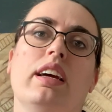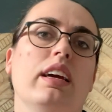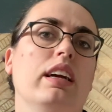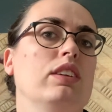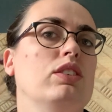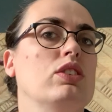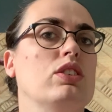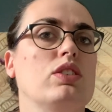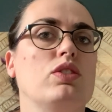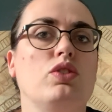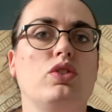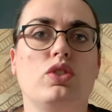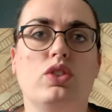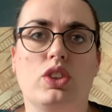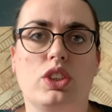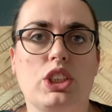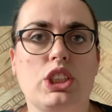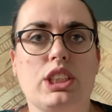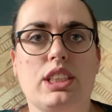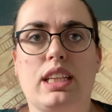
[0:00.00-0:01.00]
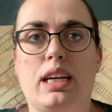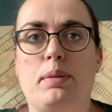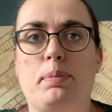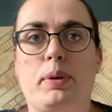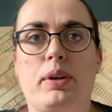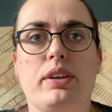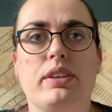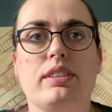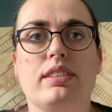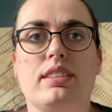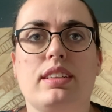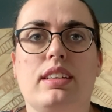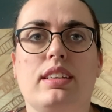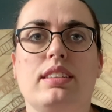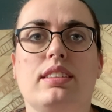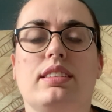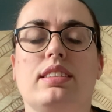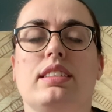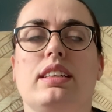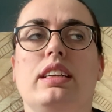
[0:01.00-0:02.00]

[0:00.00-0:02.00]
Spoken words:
It doesn't rush that process.